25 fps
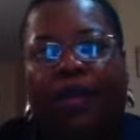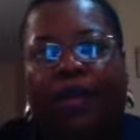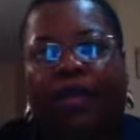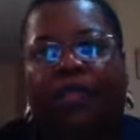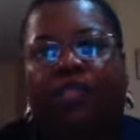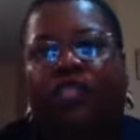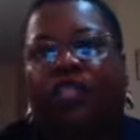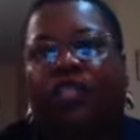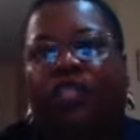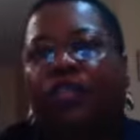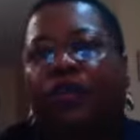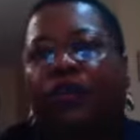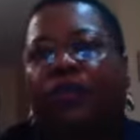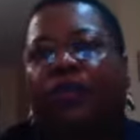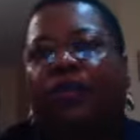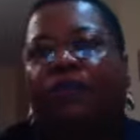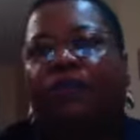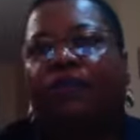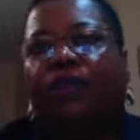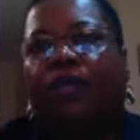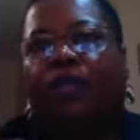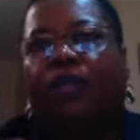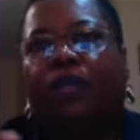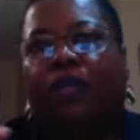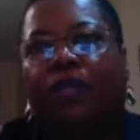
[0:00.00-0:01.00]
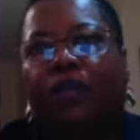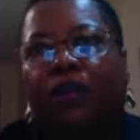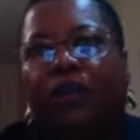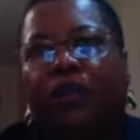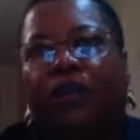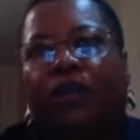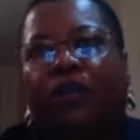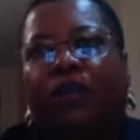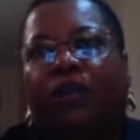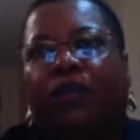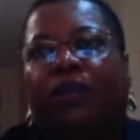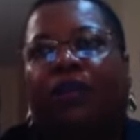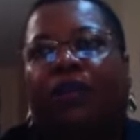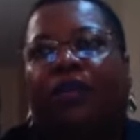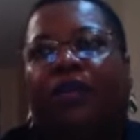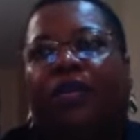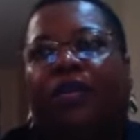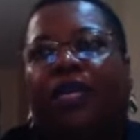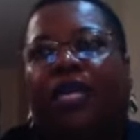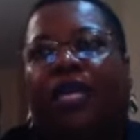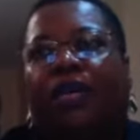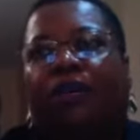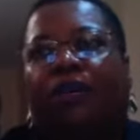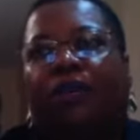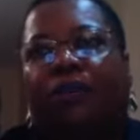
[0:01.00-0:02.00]
And so you have to
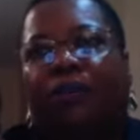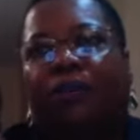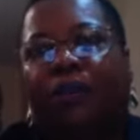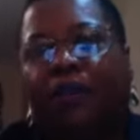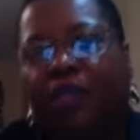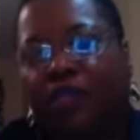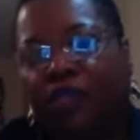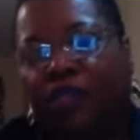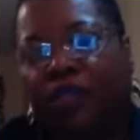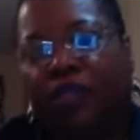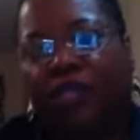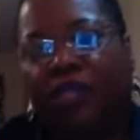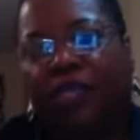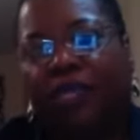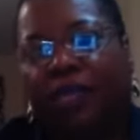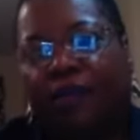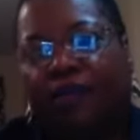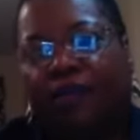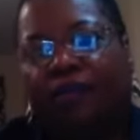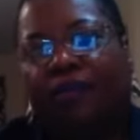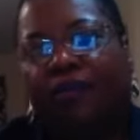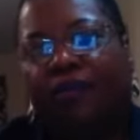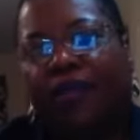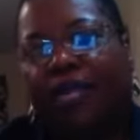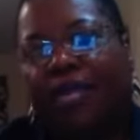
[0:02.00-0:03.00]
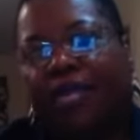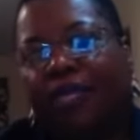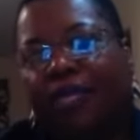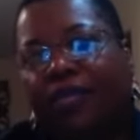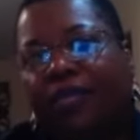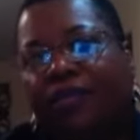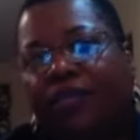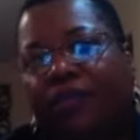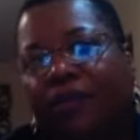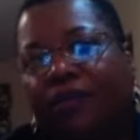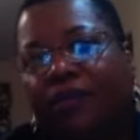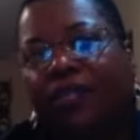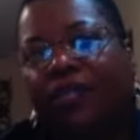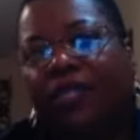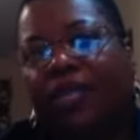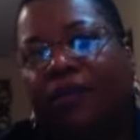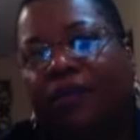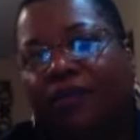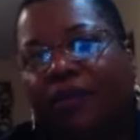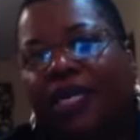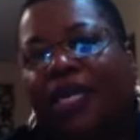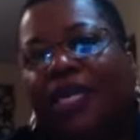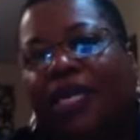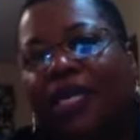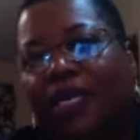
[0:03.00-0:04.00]
learn how to put yourself into
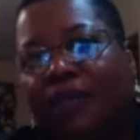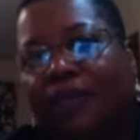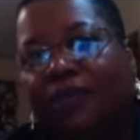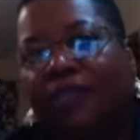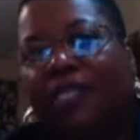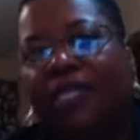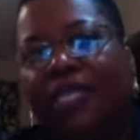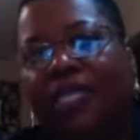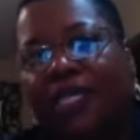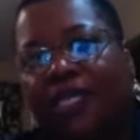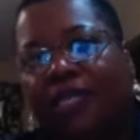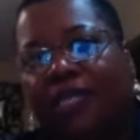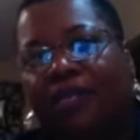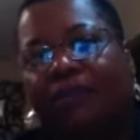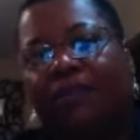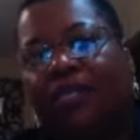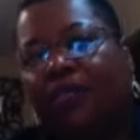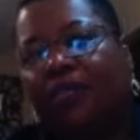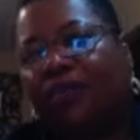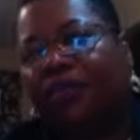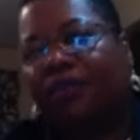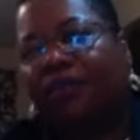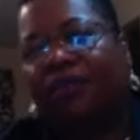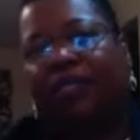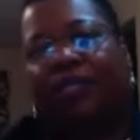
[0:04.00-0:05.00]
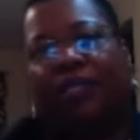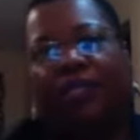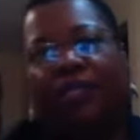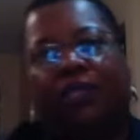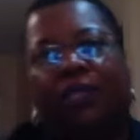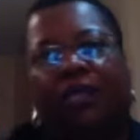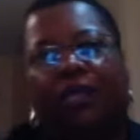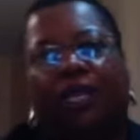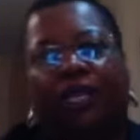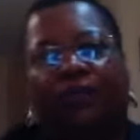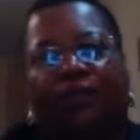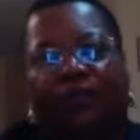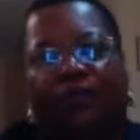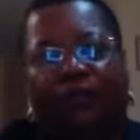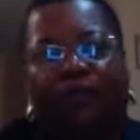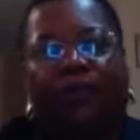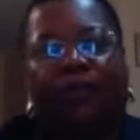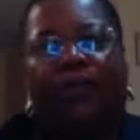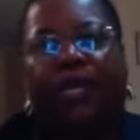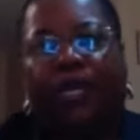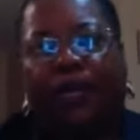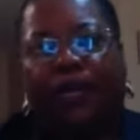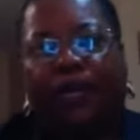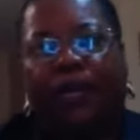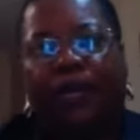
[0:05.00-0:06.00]
some kind of system, and you have to start from
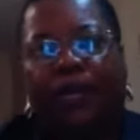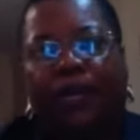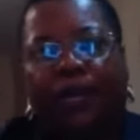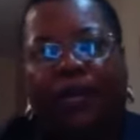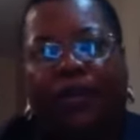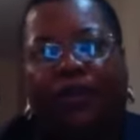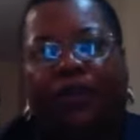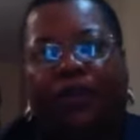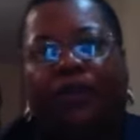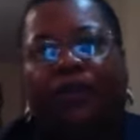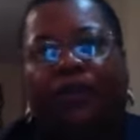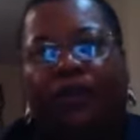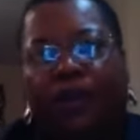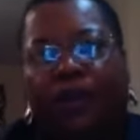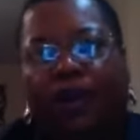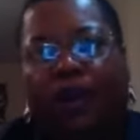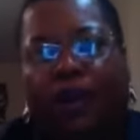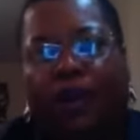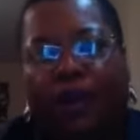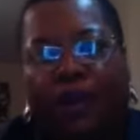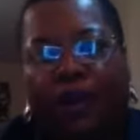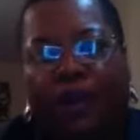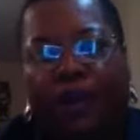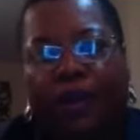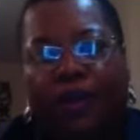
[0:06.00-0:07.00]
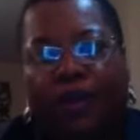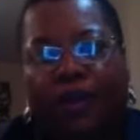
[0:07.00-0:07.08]
where you are.